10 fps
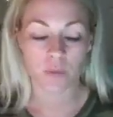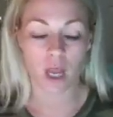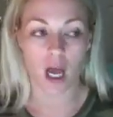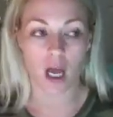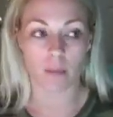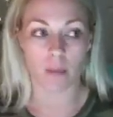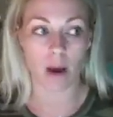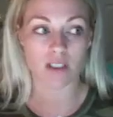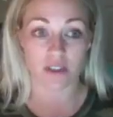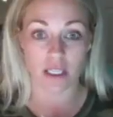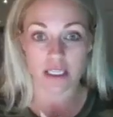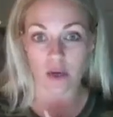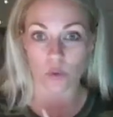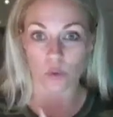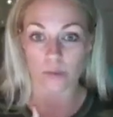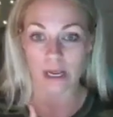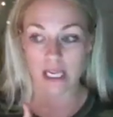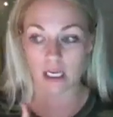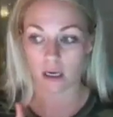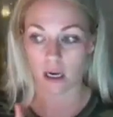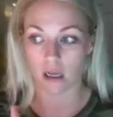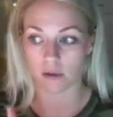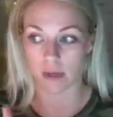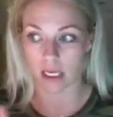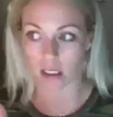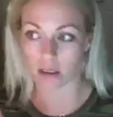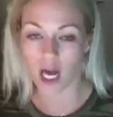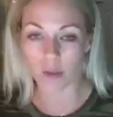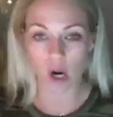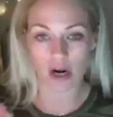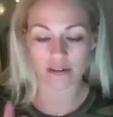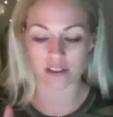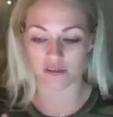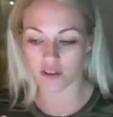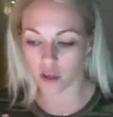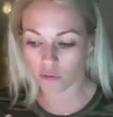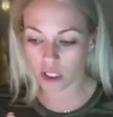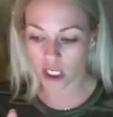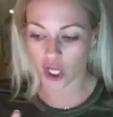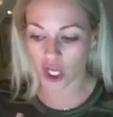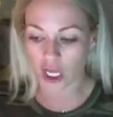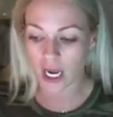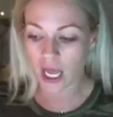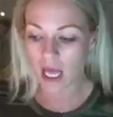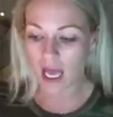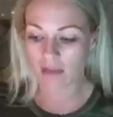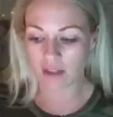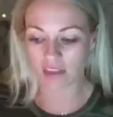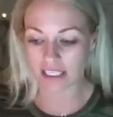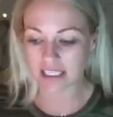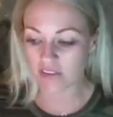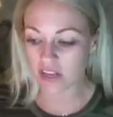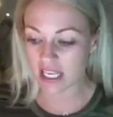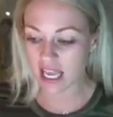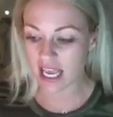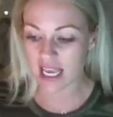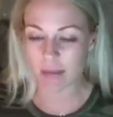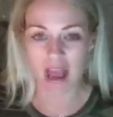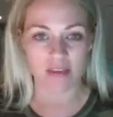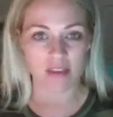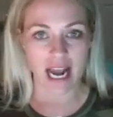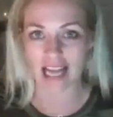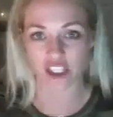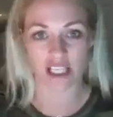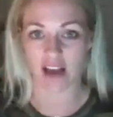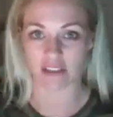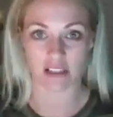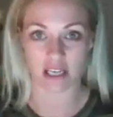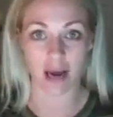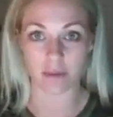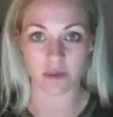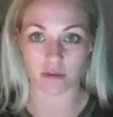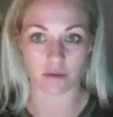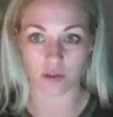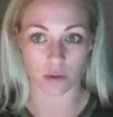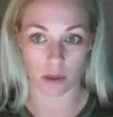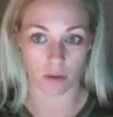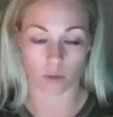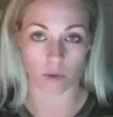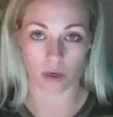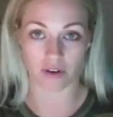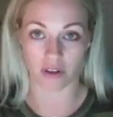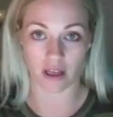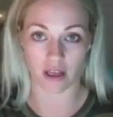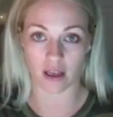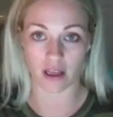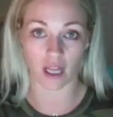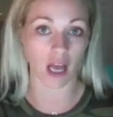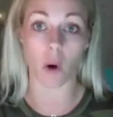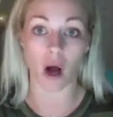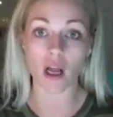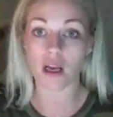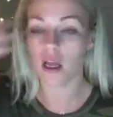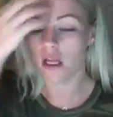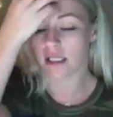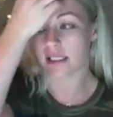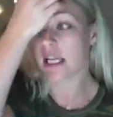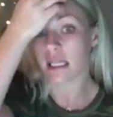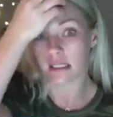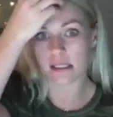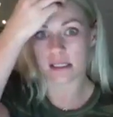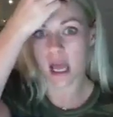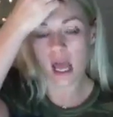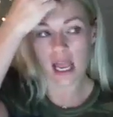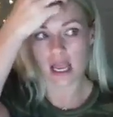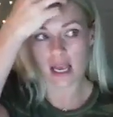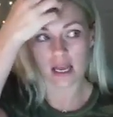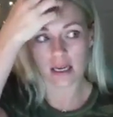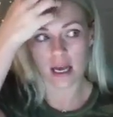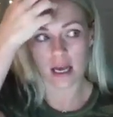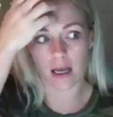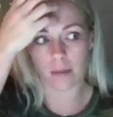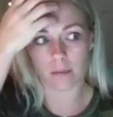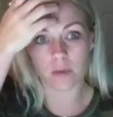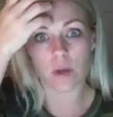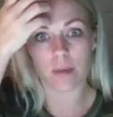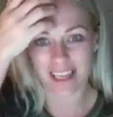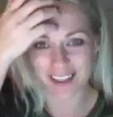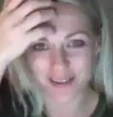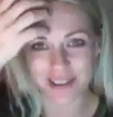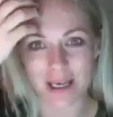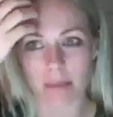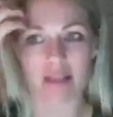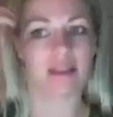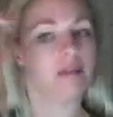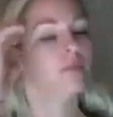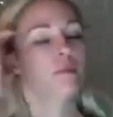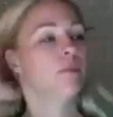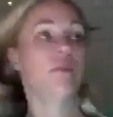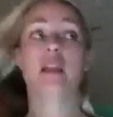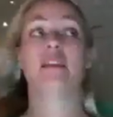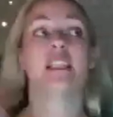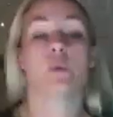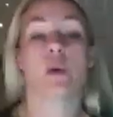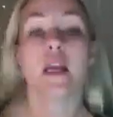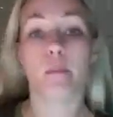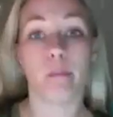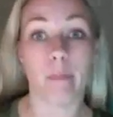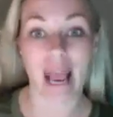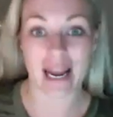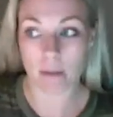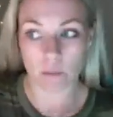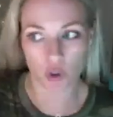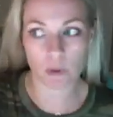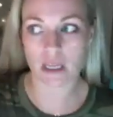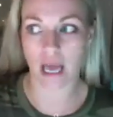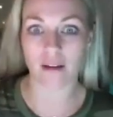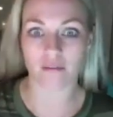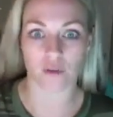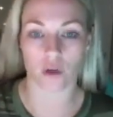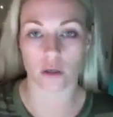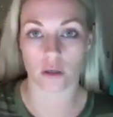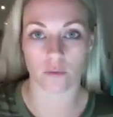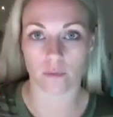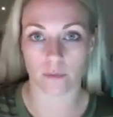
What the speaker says: I was feeling like I was making a lot of progress. I was feeling really good. And then Thanksgiving came, and then I just haven't stopped doing whatever the hell I want since. And so I'm hitting the reset button this week, and I'm doing that for